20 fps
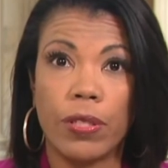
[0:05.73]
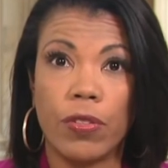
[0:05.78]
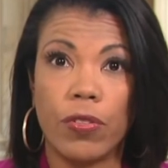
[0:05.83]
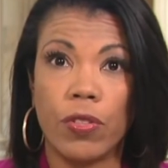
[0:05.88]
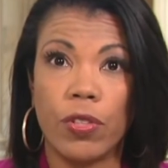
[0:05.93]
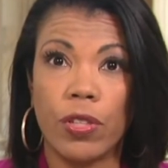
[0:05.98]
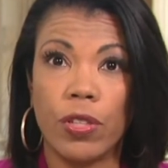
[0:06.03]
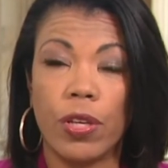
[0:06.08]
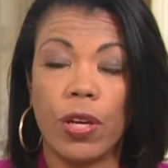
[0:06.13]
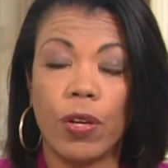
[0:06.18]
As
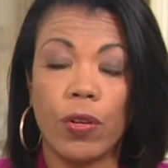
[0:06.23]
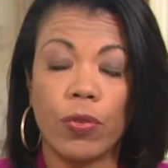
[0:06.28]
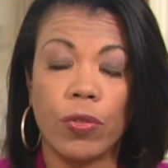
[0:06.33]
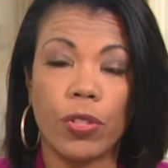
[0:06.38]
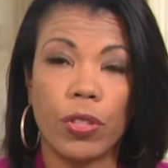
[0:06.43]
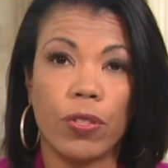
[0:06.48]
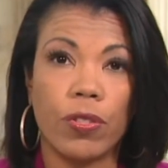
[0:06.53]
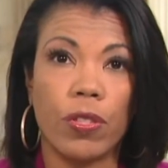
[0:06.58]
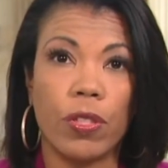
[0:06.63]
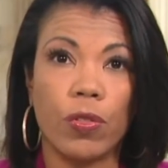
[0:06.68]
you know,
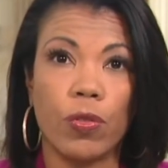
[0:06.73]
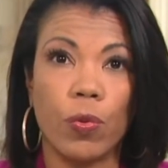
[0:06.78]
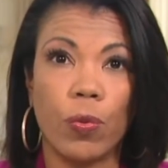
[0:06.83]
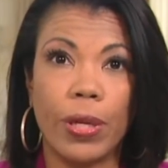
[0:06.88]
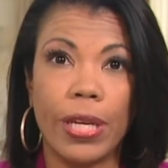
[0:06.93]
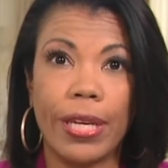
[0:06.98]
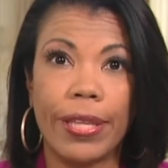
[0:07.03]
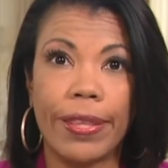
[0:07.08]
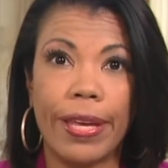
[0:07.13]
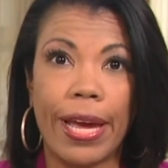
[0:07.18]
just this
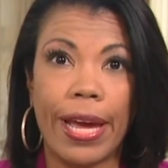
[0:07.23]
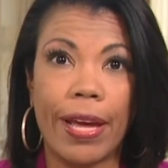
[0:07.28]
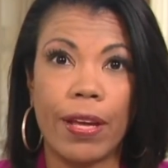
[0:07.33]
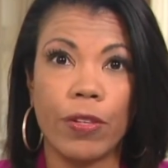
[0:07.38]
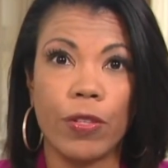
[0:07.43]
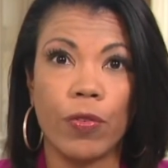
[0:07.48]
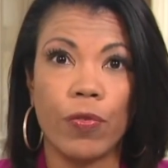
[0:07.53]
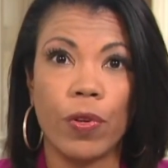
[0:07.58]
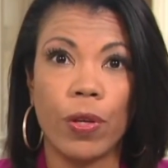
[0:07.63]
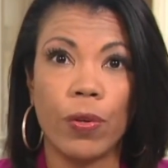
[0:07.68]
week, the
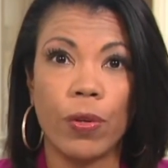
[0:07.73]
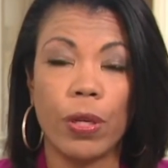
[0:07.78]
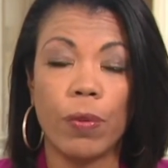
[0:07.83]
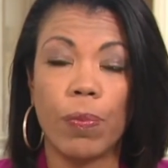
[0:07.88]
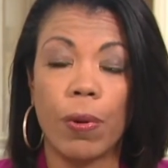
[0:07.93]
House voted